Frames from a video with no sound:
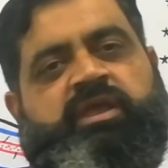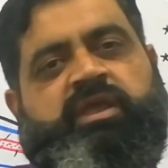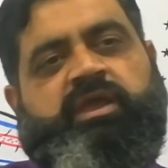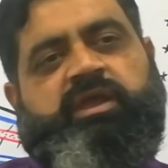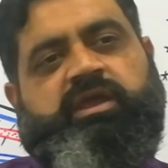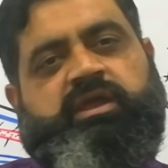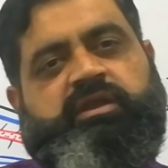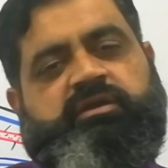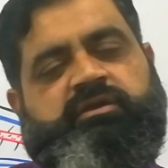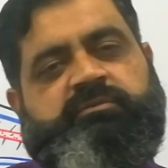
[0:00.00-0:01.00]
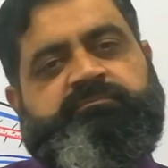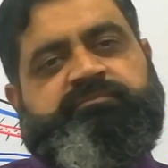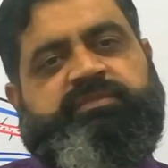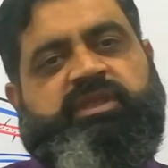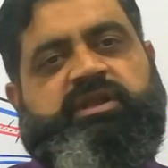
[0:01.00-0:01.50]
and
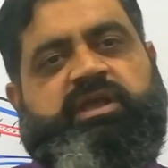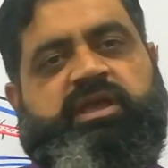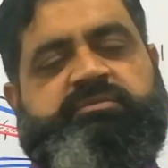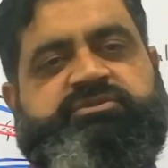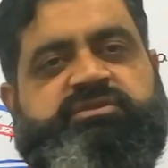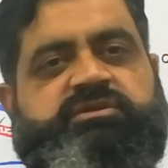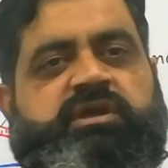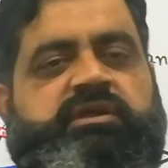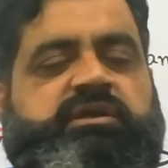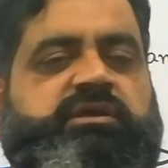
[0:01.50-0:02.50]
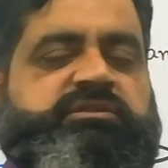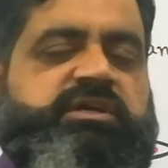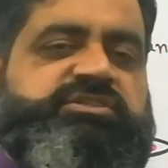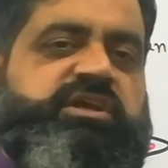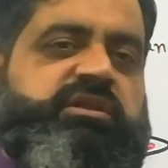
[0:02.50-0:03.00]
it helps
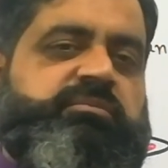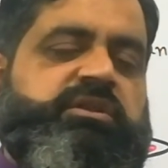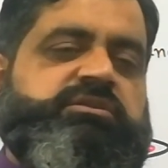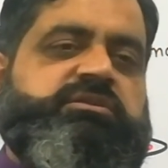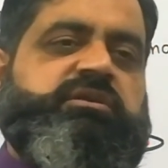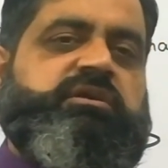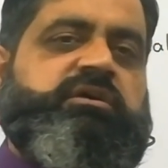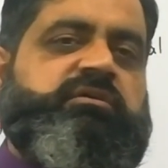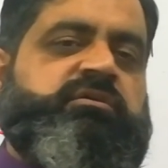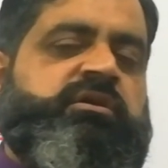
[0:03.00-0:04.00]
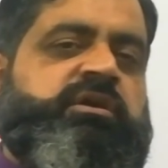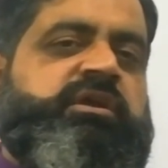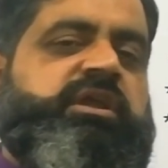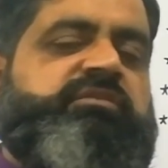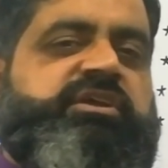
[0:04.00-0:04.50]
such animals
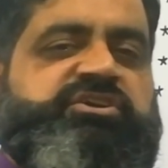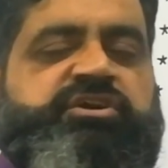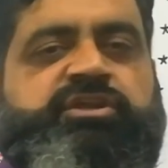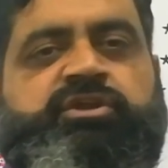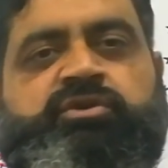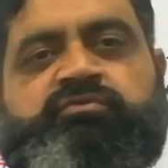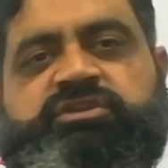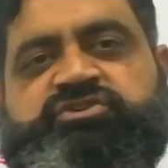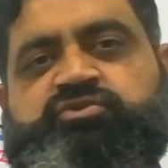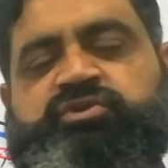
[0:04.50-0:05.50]
give rigidity which do